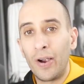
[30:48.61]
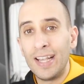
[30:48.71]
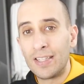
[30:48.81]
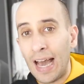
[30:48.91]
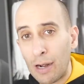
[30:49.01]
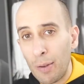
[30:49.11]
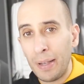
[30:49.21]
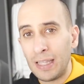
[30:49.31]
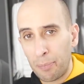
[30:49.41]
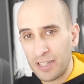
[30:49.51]
Okay, so how do we
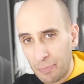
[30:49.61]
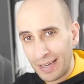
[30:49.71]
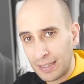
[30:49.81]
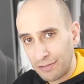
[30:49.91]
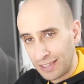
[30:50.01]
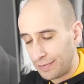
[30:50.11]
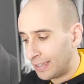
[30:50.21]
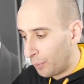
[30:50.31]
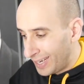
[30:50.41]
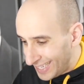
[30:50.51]
make the perspective
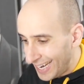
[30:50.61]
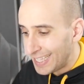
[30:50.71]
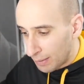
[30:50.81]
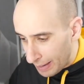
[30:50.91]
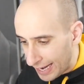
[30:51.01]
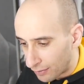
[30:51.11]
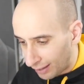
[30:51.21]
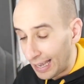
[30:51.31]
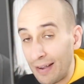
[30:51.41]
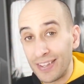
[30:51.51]
shifts that we need to make in
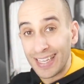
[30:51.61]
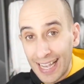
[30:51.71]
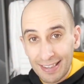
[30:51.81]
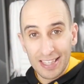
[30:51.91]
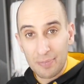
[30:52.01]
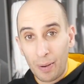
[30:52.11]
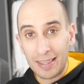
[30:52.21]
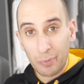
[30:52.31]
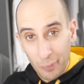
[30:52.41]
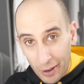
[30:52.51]
our life to get to the
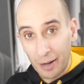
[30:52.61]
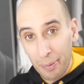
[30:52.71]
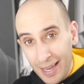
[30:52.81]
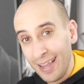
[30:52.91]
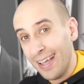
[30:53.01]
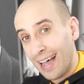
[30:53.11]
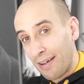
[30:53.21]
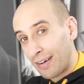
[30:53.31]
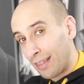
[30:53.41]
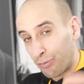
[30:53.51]
spot that we want to be?
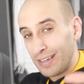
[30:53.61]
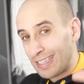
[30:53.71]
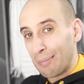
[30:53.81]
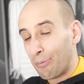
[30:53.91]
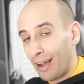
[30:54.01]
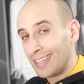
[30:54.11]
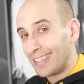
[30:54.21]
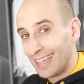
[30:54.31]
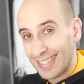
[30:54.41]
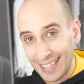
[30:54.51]
I've got a three-step
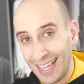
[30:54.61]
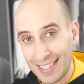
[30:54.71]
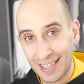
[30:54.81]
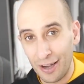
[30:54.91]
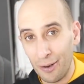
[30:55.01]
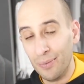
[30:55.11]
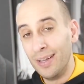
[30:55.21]
process. Let's go.